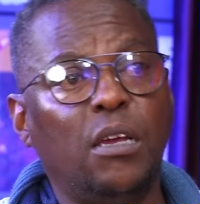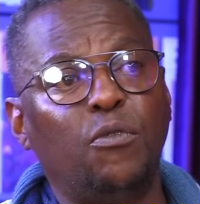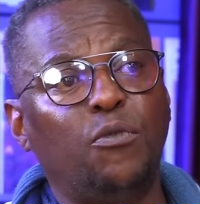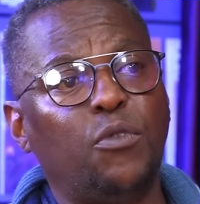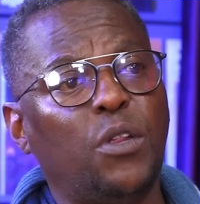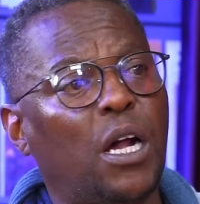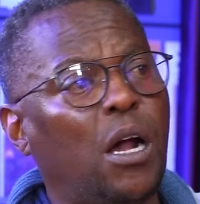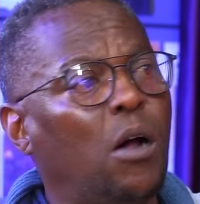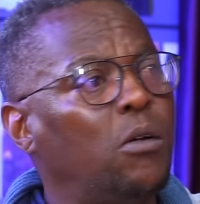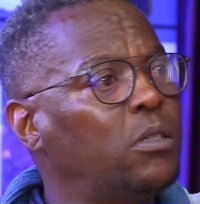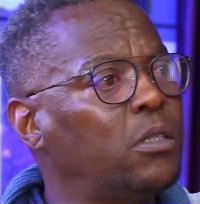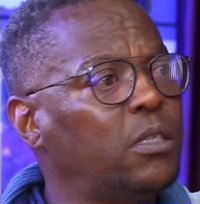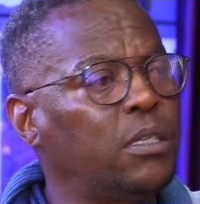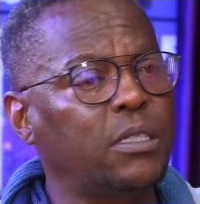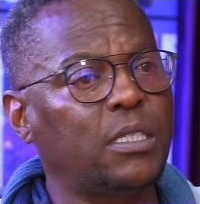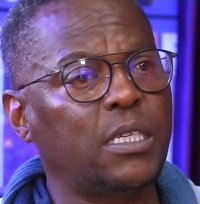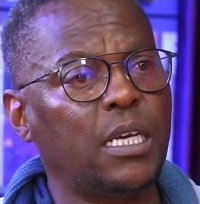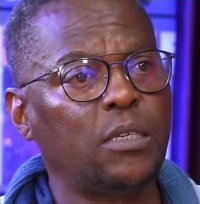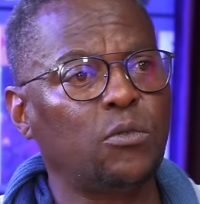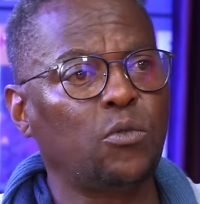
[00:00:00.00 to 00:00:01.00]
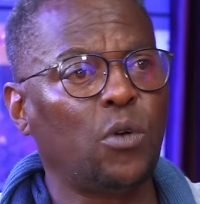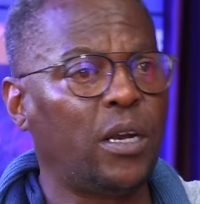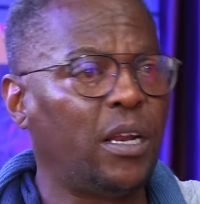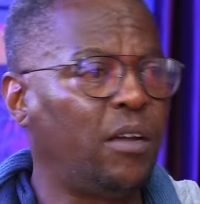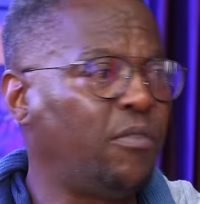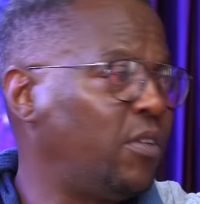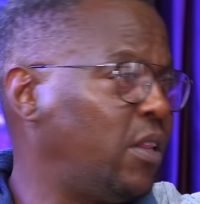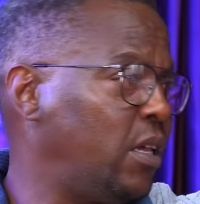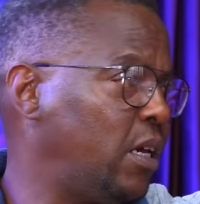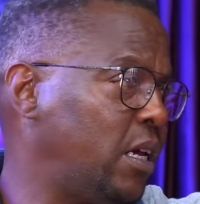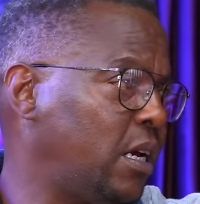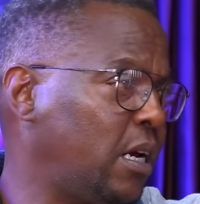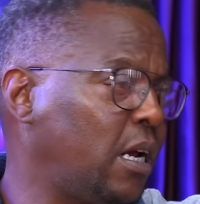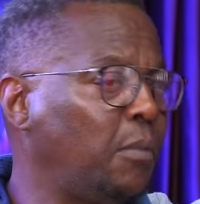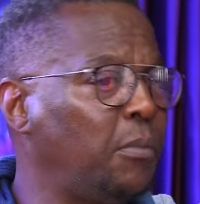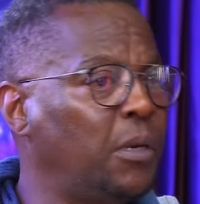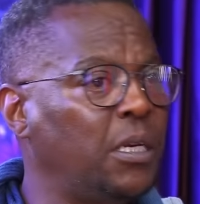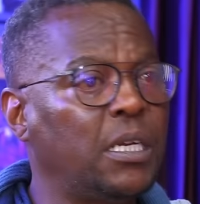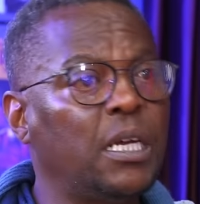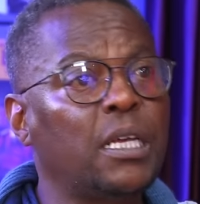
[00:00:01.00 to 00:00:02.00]
If the council says whatever, they can
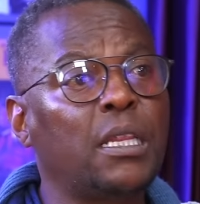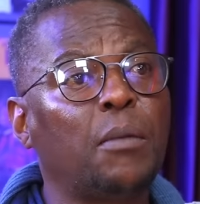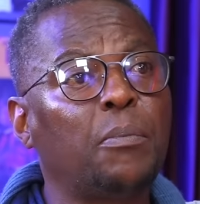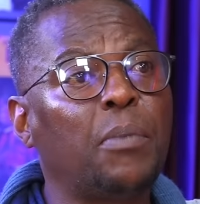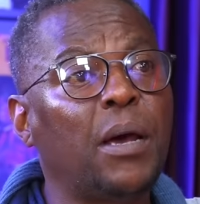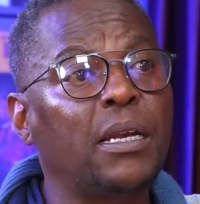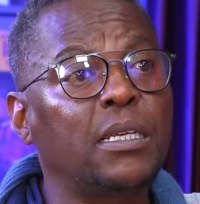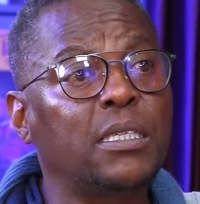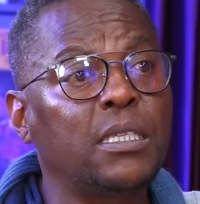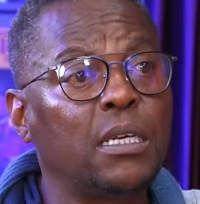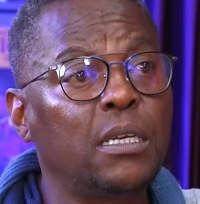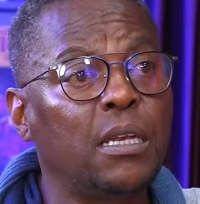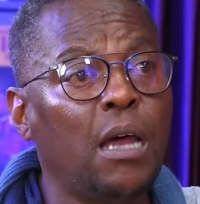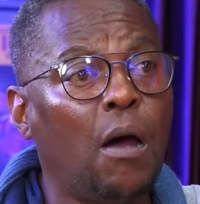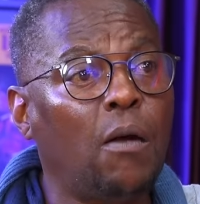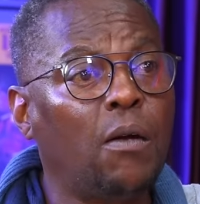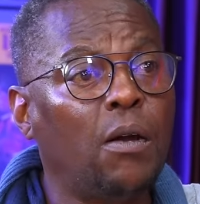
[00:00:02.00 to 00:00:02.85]
come and take the palisade down.